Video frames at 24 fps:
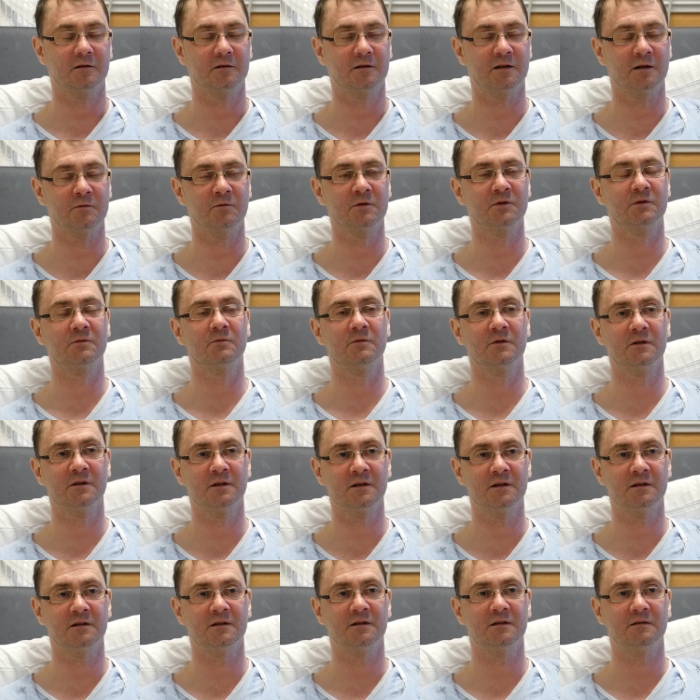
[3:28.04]
That was
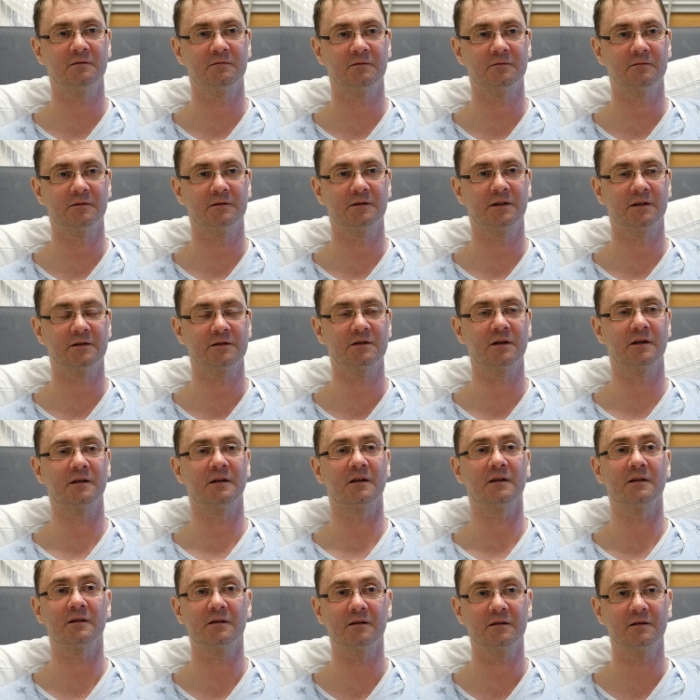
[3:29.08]
really
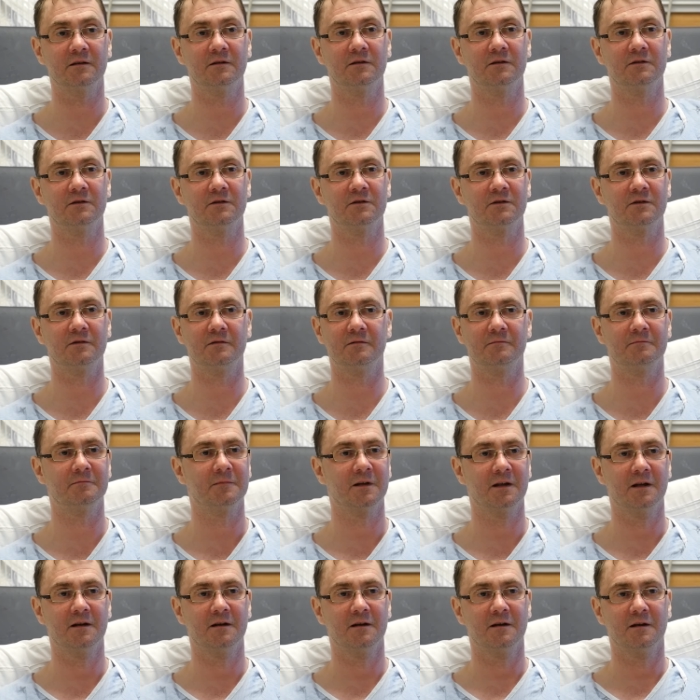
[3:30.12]
exciting. Just
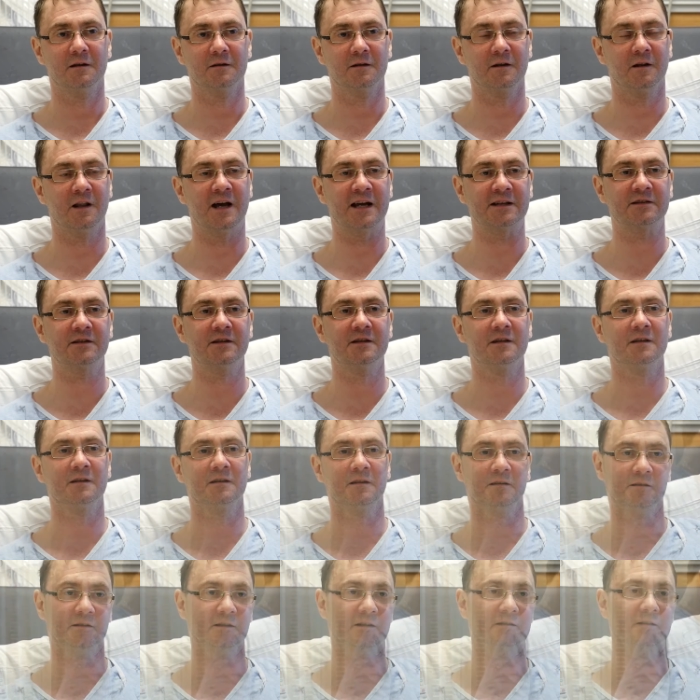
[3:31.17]
the last
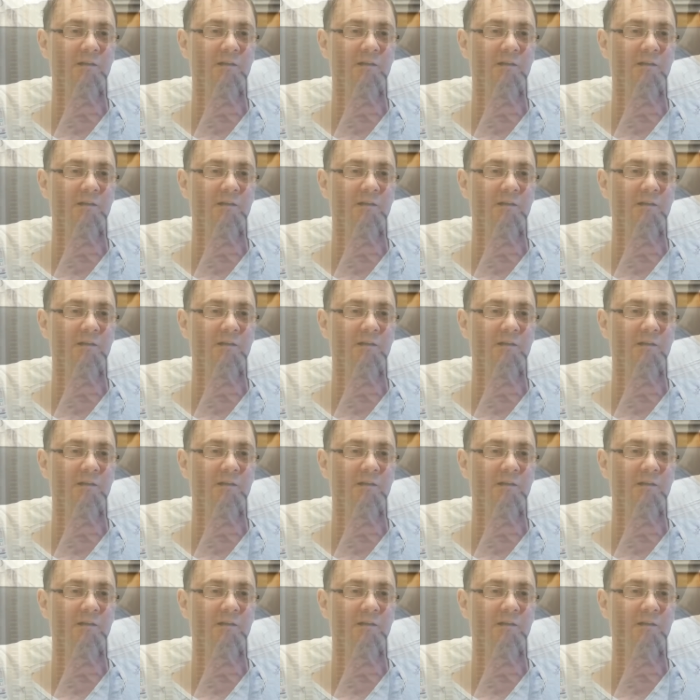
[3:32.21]
thing